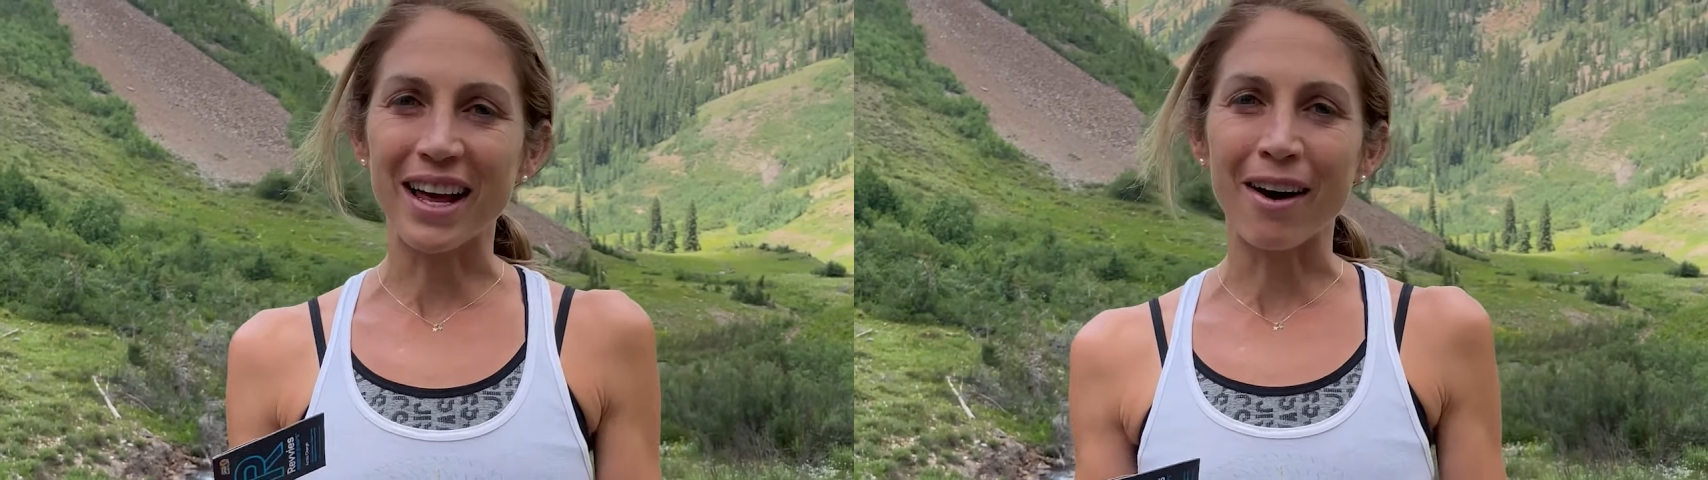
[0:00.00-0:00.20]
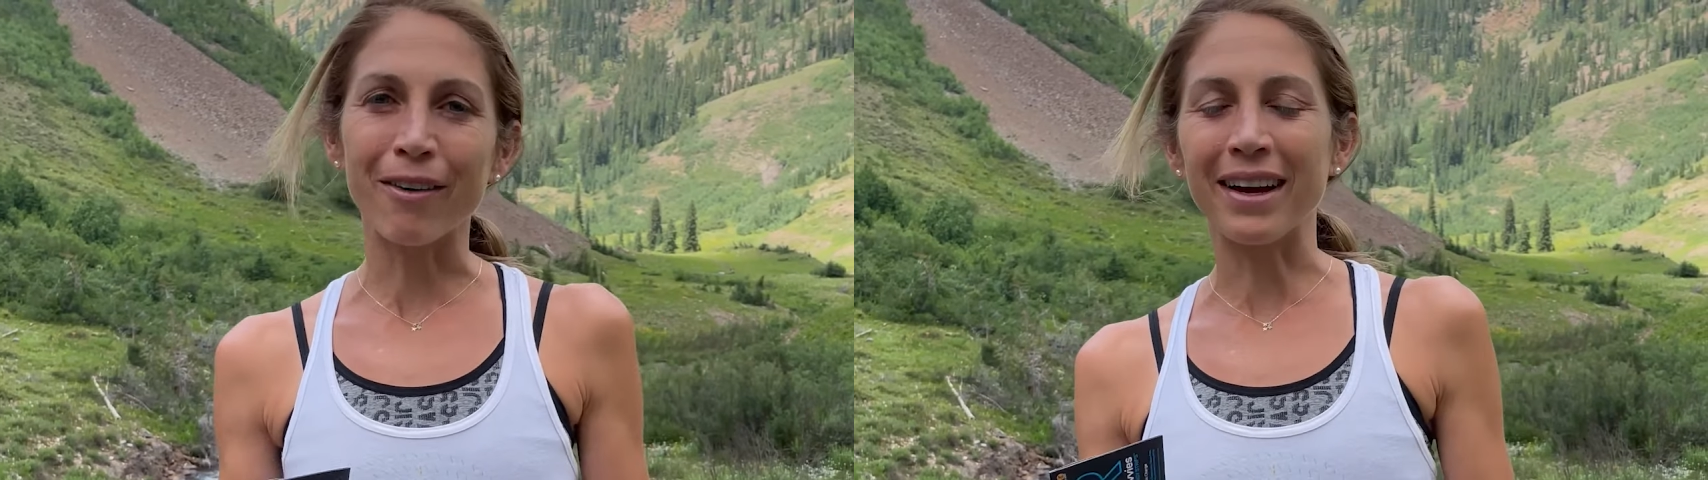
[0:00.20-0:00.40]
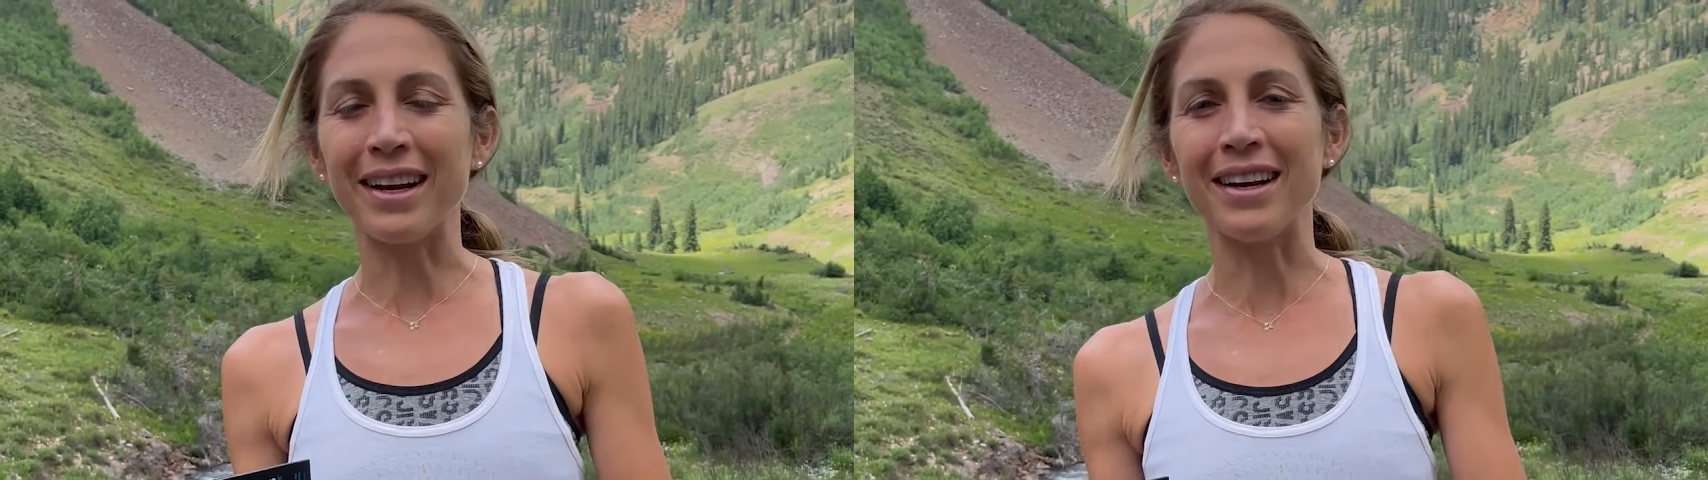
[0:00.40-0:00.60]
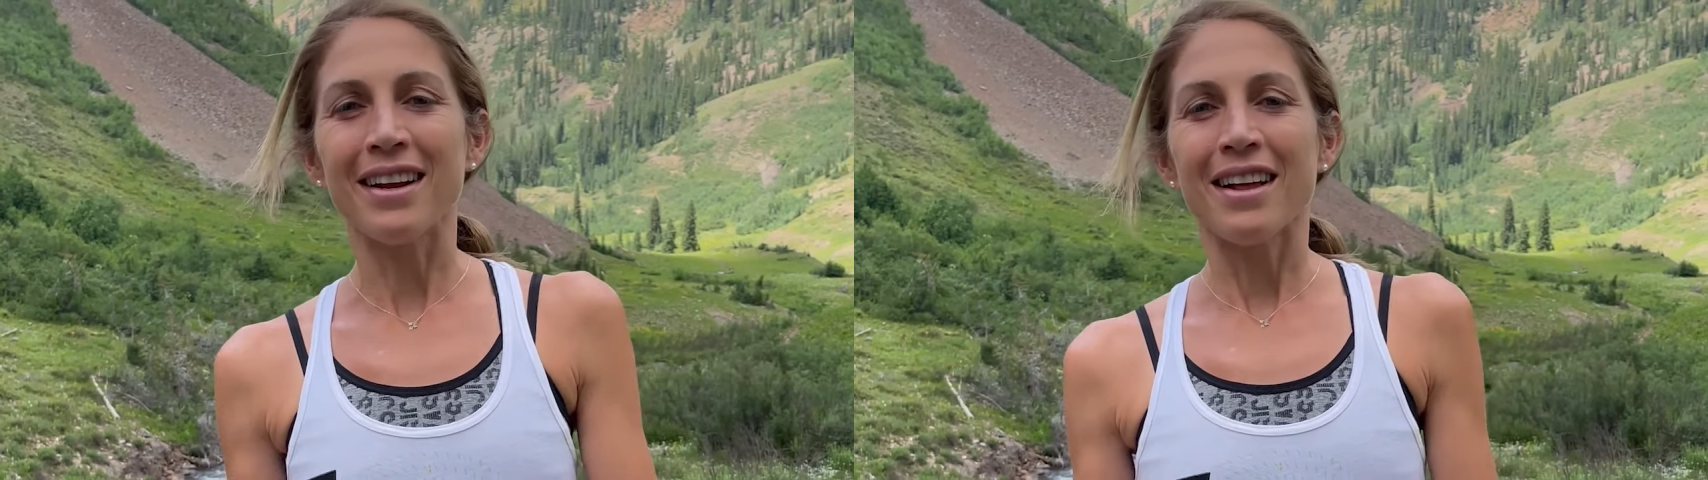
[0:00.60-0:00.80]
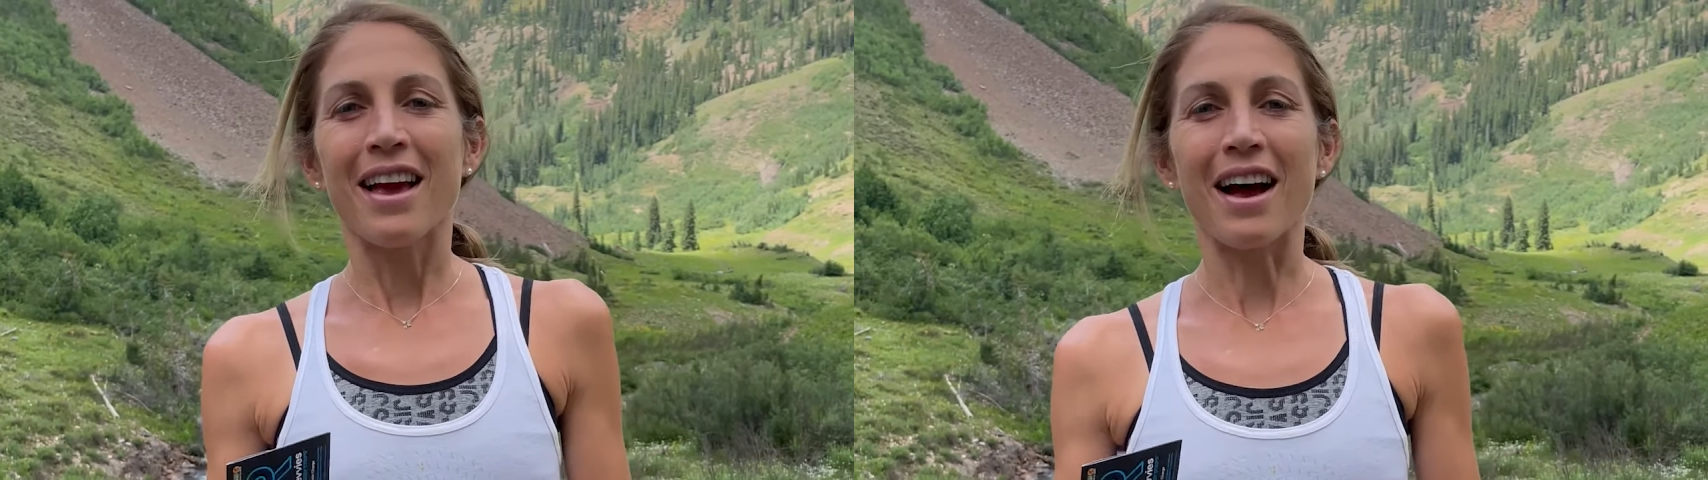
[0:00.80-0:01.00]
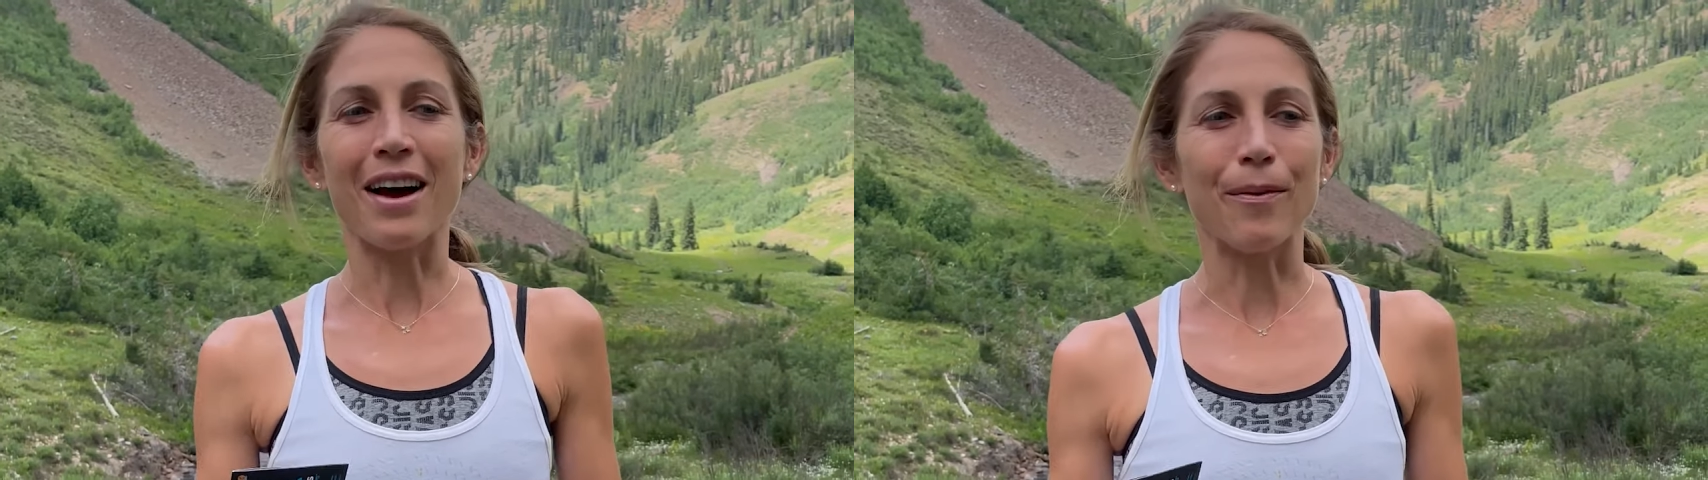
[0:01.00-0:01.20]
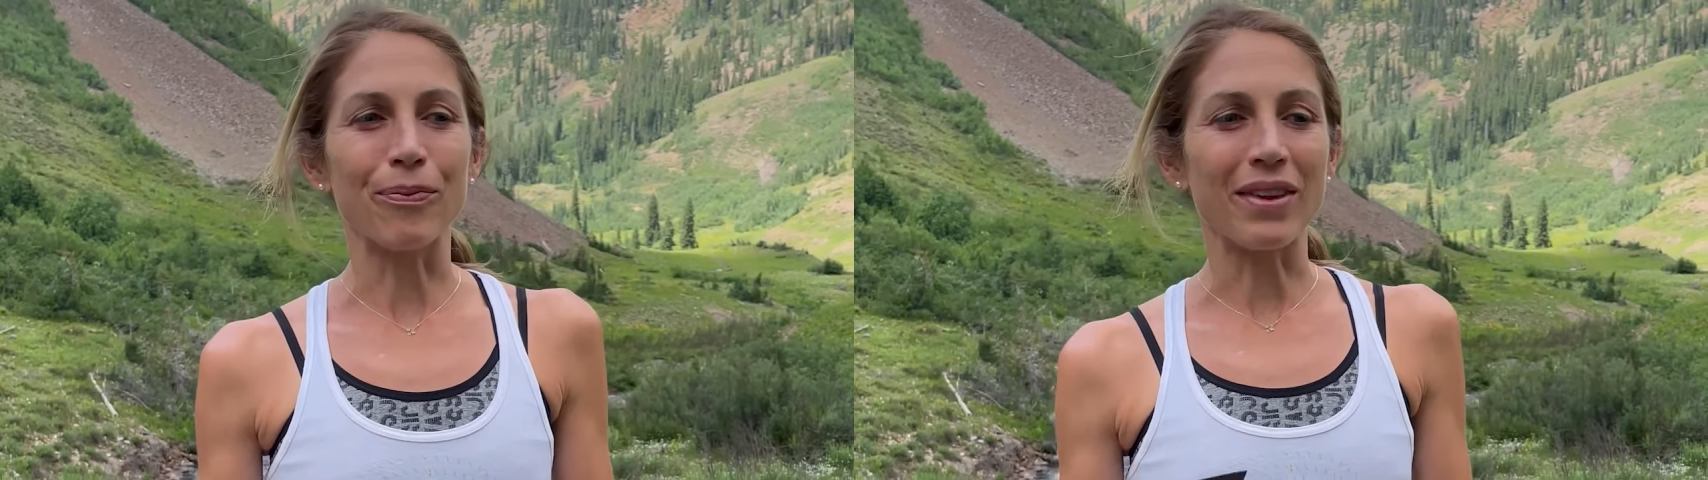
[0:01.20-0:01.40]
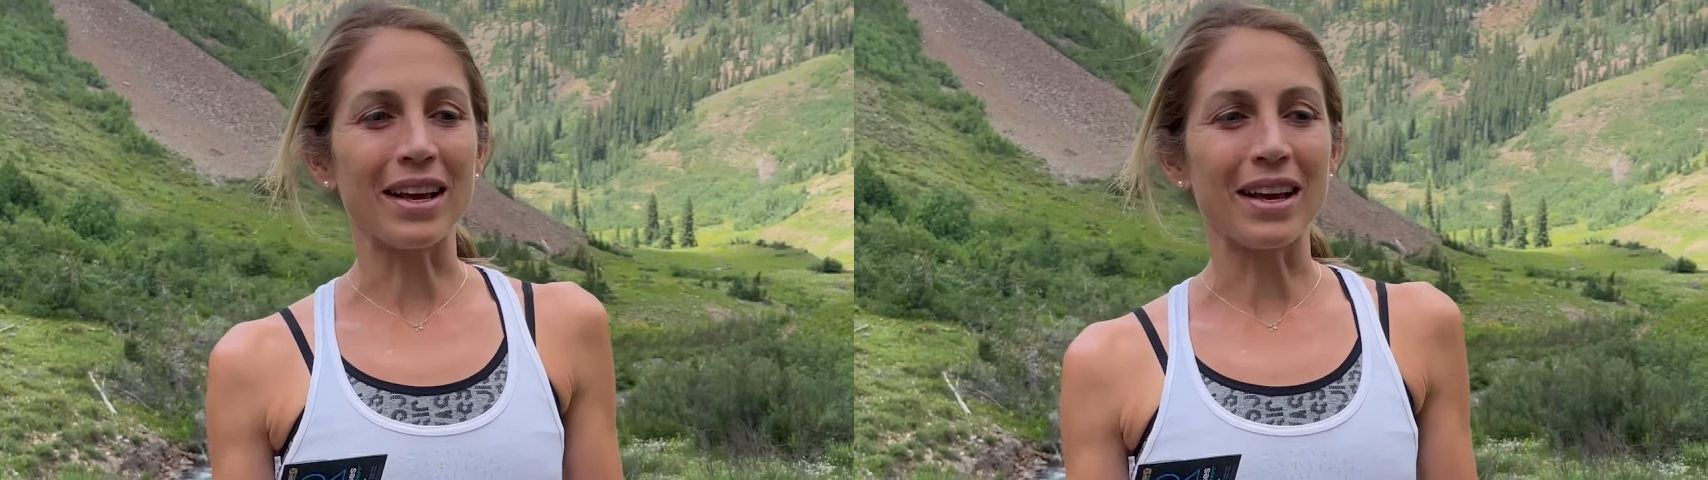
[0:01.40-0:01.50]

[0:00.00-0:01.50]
out and um,